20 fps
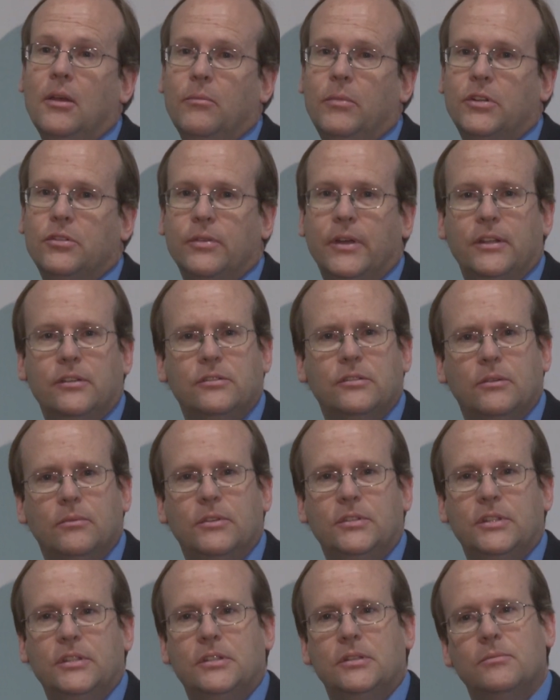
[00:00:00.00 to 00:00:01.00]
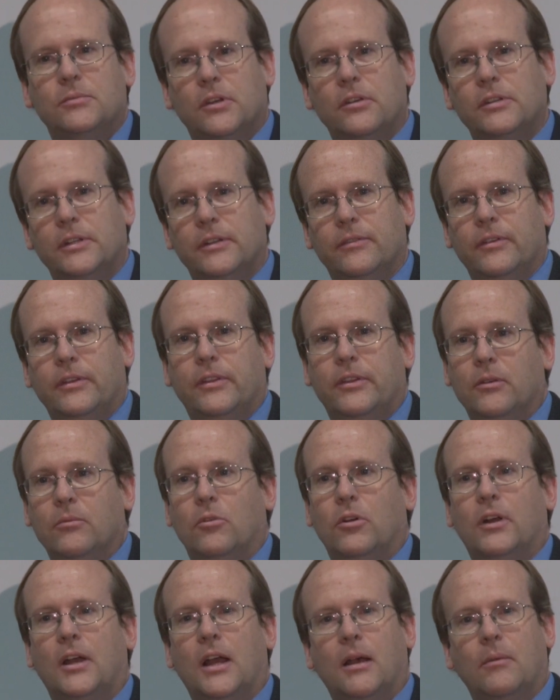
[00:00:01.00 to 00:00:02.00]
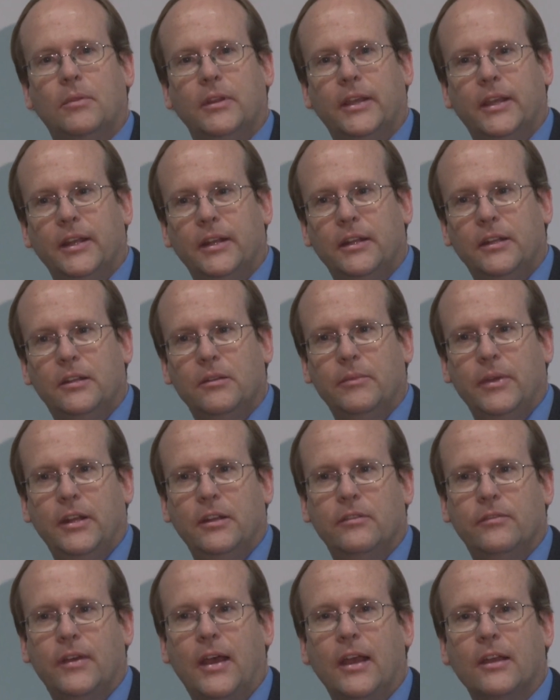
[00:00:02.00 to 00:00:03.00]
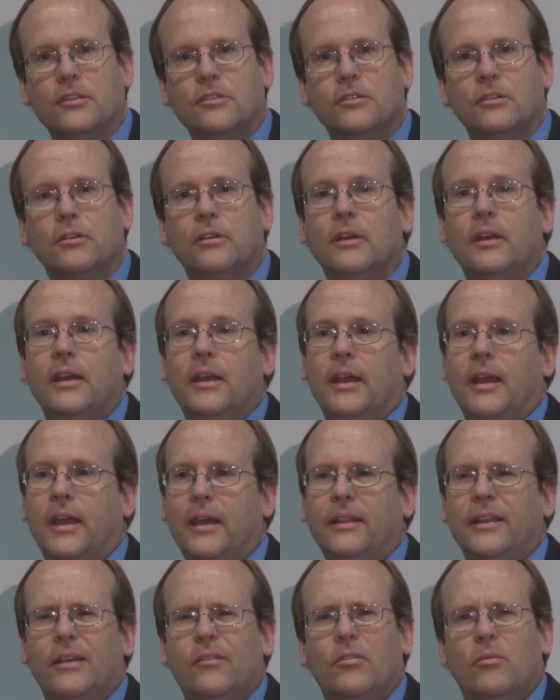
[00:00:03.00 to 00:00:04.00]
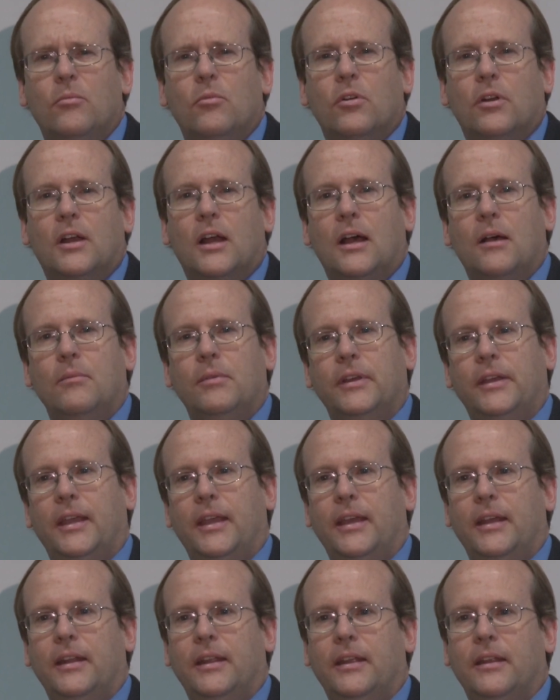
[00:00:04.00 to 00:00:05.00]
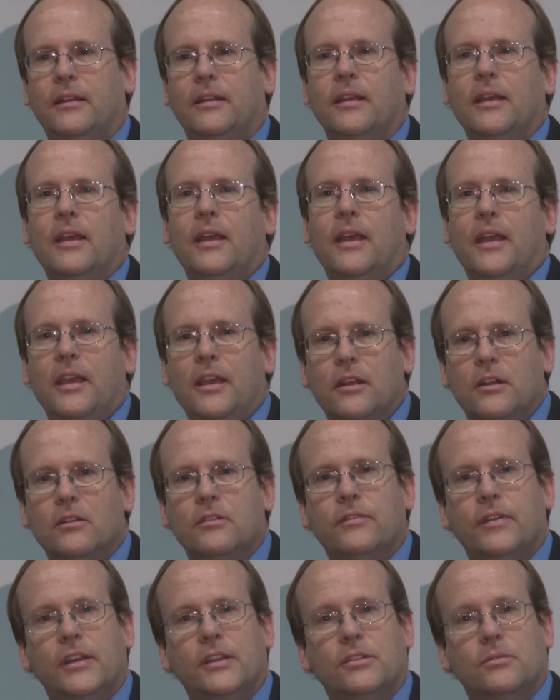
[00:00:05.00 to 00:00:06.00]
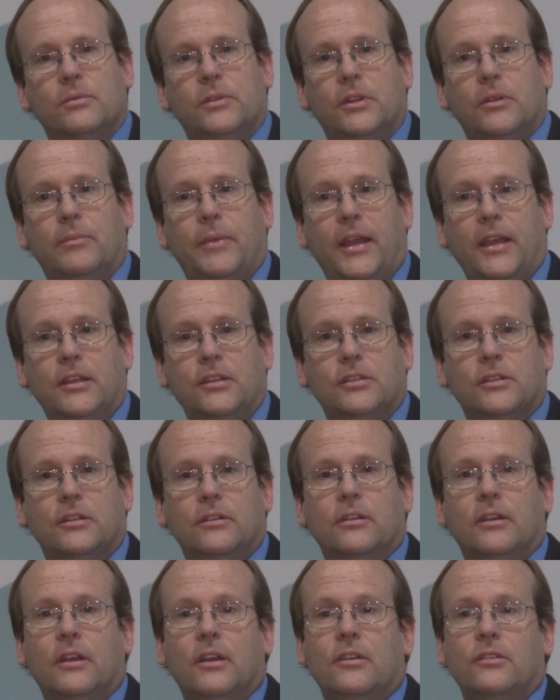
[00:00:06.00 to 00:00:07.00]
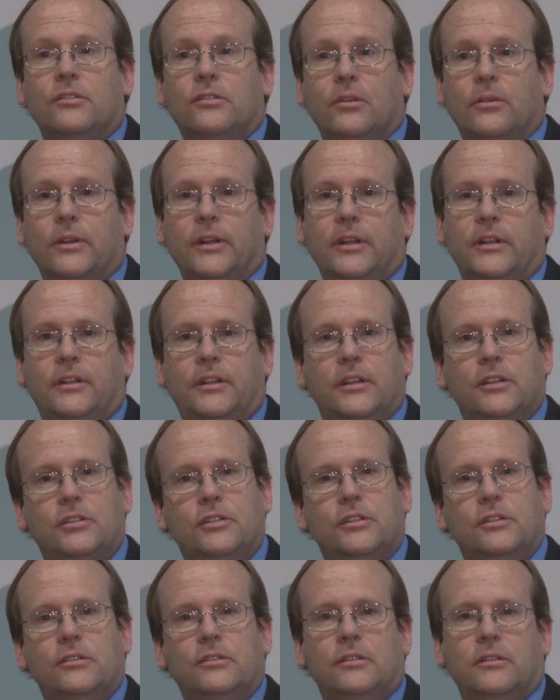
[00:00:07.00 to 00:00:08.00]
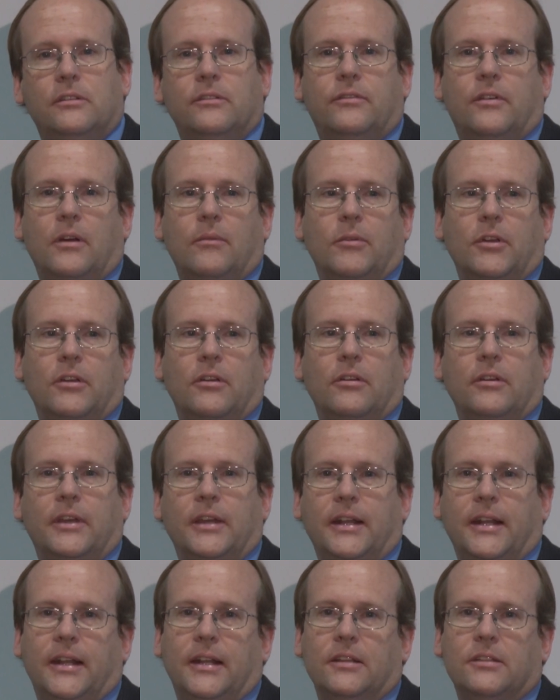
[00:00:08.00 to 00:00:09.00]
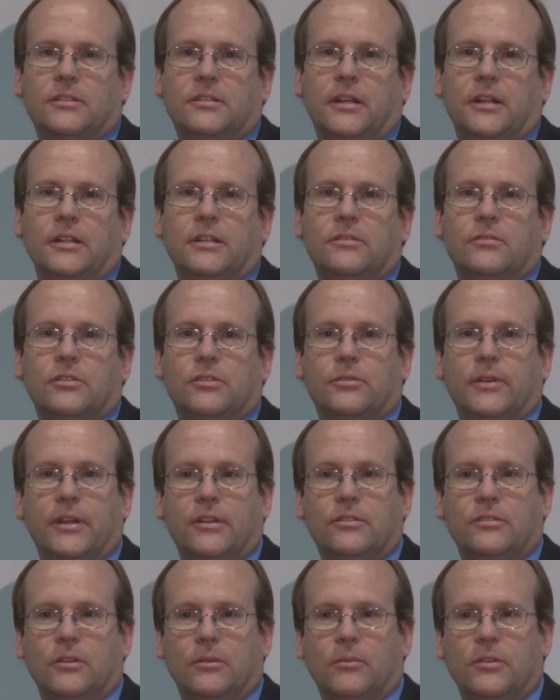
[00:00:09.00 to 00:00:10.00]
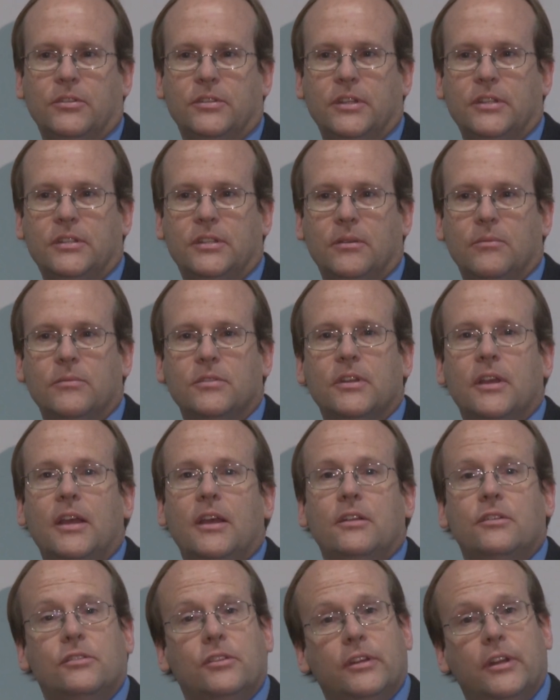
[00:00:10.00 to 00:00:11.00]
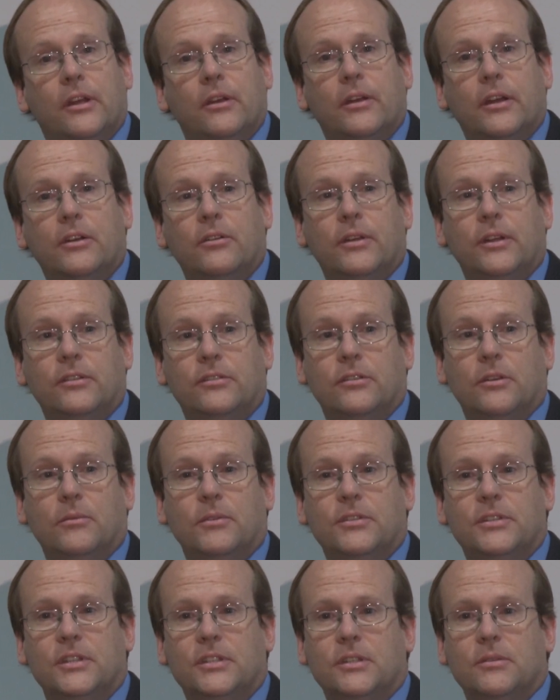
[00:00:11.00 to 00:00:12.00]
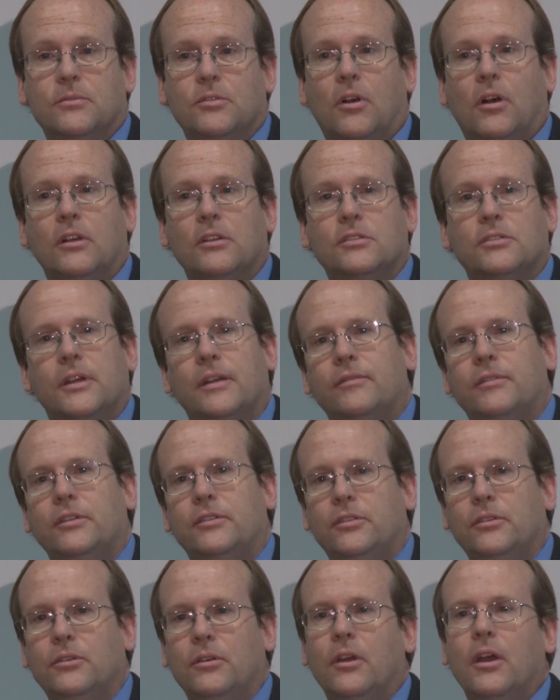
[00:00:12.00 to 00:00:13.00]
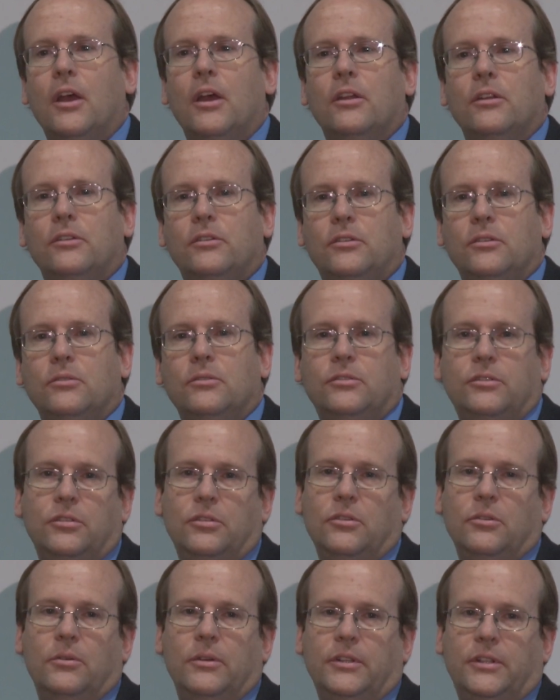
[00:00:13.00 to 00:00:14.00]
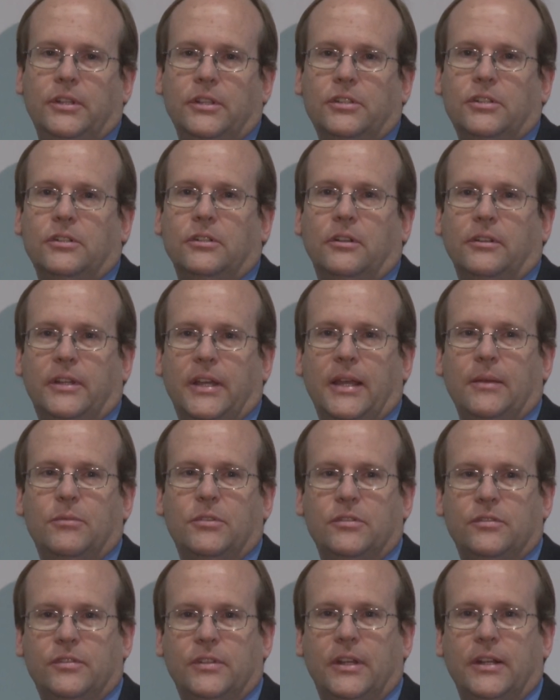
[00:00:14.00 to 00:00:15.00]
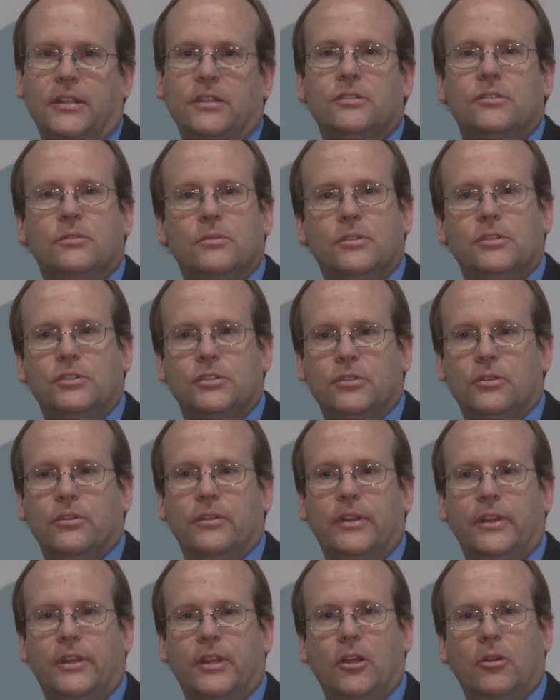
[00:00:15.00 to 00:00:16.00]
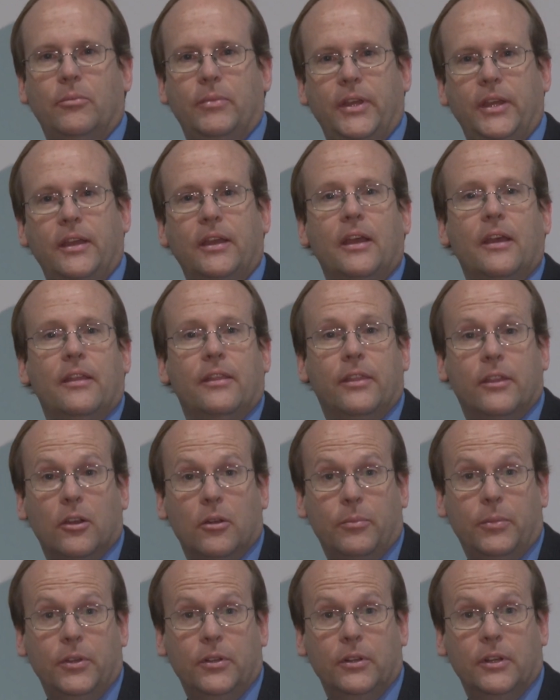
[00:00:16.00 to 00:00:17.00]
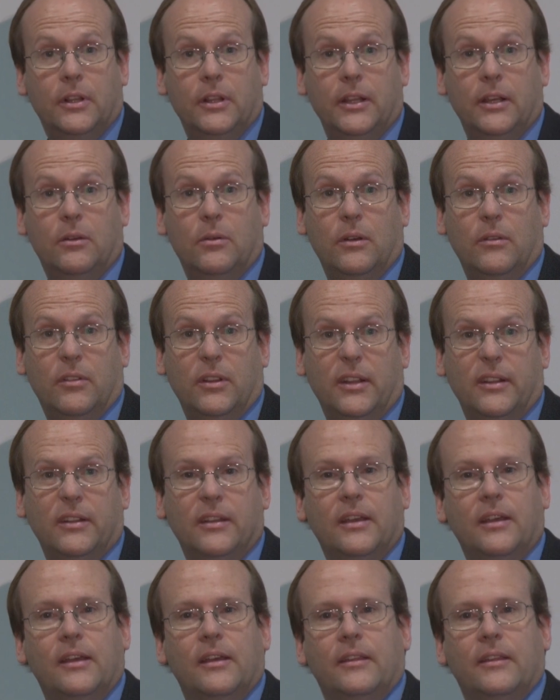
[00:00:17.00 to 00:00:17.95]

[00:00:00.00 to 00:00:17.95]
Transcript: But transdermal systems are different. They're more complicated to manufacture and they have a more complicated interface with the patient. So in addition to the pharmacokinetic studies for transdermal systems, generic transdermal systems also have to do, do two additional types of studies to ensure that they'll be therapeutically equivalent.